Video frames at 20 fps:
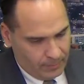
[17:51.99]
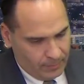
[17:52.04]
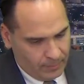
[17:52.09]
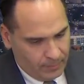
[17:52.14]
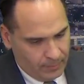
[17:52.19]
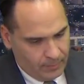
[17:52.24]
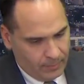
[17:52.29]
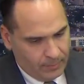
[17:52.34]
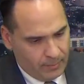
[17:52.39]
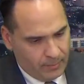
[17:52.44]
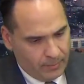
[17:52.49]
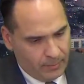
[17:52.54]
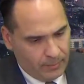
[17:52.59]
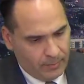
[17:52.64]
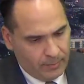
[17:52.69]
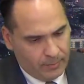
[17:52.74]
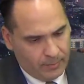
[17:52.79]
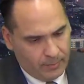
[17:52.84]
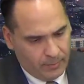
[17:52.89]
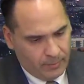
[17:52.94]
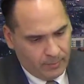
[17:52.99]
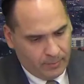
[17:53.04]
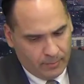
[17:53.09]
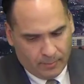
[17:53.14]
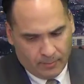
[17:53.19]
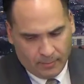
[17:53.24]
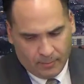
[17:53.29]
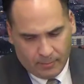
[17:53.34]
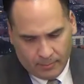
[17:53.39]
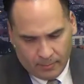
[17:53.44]

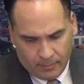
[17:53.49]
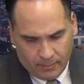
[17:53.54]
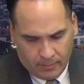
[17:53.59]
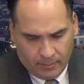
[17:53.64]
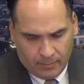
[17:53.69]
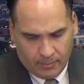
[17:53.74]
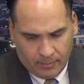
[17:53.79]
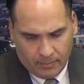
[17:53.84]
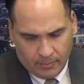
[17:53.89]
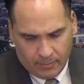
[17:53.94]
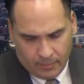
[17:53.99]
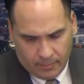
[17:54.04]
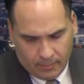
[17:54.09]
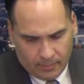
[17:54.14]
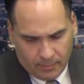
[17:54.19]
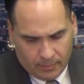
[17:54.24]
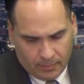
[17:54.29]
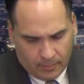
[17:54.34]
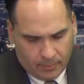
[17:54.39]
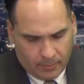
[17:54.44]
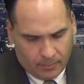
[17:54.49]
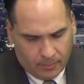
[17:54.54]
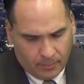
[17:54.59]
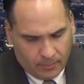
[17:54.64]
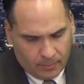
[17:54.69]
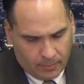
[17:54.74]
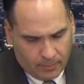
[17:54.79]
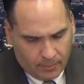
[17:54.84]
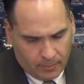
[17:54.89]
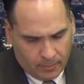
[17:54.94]

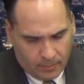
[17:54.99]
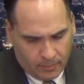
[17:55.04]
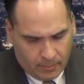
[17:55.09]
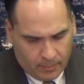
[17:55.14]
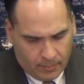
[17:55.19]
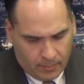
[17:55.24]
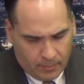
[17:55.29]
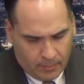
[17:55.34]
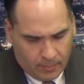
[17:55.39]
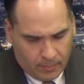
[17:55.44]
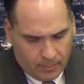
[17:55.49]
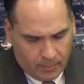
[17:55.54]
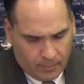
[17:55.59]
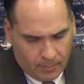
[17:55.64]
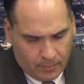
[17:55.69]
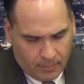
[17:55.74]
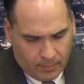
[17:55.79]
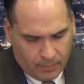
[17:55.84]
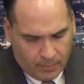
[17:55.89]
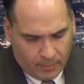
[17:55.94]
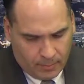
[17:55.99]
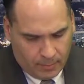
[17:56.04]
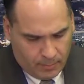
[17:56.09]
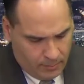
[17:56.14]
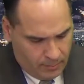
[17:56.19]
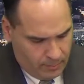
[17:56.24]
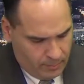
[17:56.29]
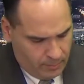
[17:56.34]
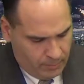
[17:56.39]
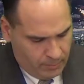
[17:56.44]

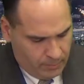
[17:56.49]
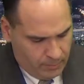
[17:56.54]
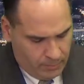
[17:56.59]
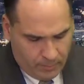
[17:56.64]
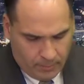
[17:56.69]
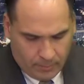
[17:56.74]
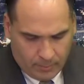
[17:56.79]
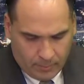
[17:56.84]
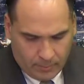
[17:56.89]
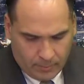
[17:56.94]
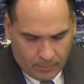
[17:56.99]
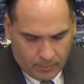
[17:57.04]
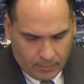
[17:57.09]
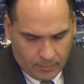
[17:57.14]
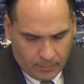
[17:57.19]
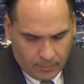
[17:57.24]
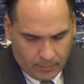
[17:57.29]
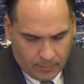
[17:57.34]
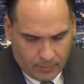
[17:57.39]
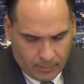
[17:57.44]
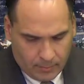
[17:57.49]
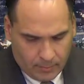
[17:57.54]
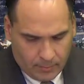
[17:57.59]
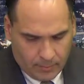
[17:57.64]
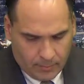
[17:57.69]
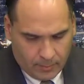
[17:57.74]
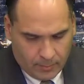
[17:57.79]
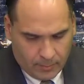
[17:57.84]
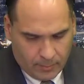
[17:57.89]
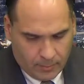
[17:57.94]

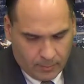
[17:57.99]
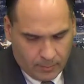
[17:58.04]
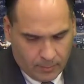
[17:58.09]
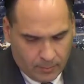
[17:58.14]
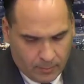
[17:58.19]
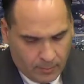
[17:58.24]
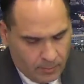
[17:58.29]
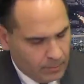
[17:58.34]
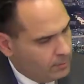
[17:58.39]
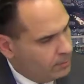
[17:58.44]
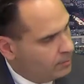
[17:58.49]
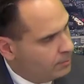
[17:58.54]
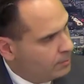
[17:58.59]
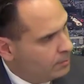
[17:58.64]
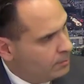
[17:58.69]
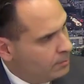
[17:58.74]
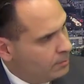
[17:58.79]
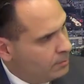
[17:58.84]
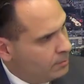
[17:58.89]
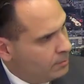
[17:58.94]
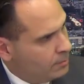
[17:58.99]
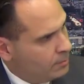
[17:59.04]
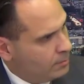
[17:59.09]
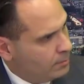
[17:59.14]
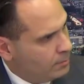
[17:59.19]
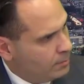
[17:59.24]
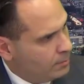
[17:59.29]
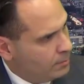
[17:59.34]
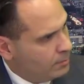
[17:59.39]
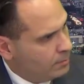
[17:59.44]

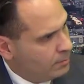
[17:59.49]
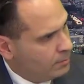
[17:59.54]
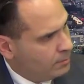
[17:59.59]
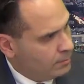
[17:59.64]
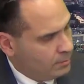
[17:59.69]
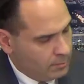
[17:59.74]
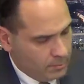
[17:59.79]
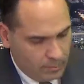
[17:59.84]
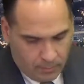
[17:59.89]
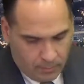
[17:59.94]
(silent)